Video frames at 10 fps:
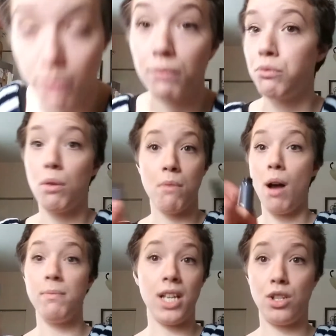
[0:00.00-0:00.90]
For
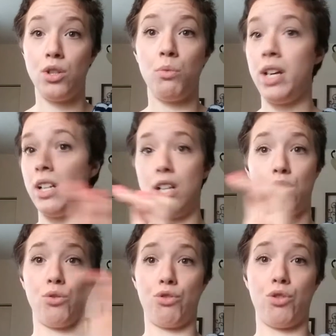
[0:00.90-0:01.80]
moms that do it,
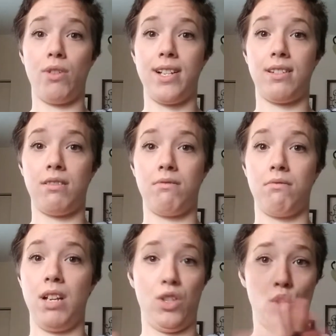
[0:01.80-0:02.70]
it's your choice.
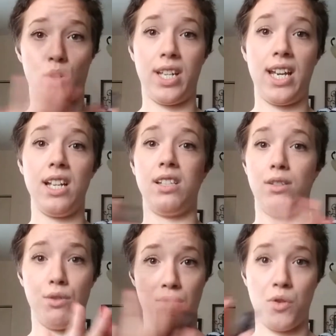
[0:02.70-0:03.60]
It's your
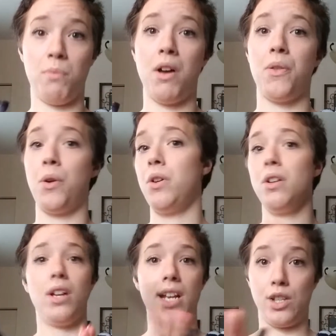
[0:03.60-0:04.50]
kids, you're their
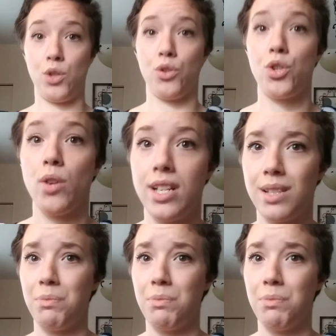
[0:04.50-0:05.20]
mother, it's your choice.